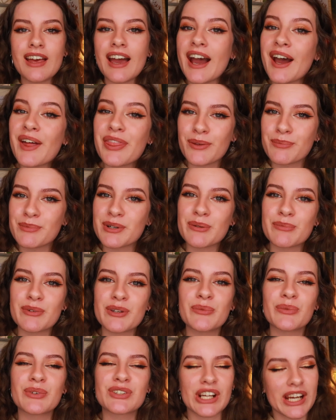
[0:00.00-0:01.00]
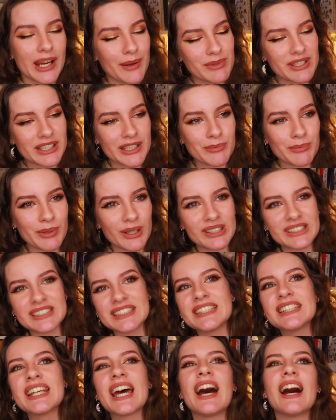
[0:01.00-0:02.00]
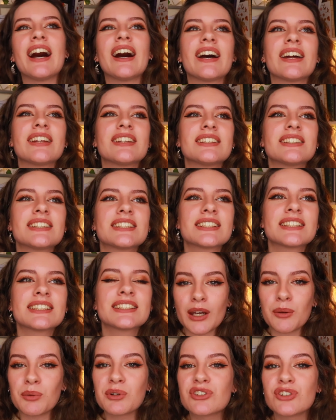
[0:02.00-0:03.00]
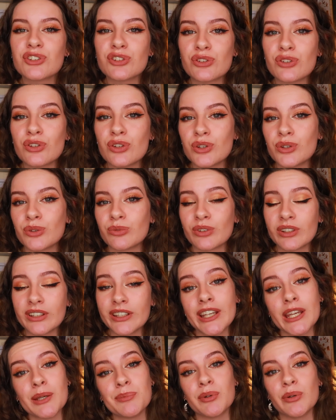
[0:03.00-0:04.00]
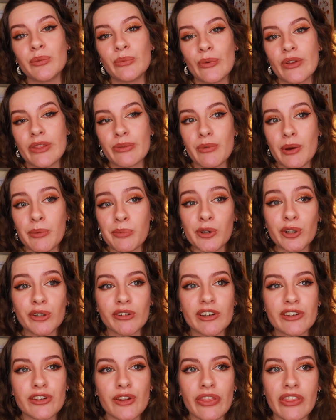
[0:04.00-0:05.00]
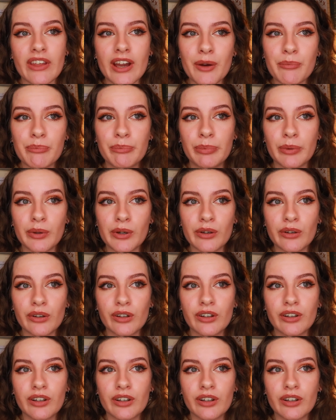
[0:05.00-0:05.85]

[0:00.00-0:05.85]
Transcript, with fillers: at the moment, which I am taking part in, and I wanted to really keep up with my progress on that, but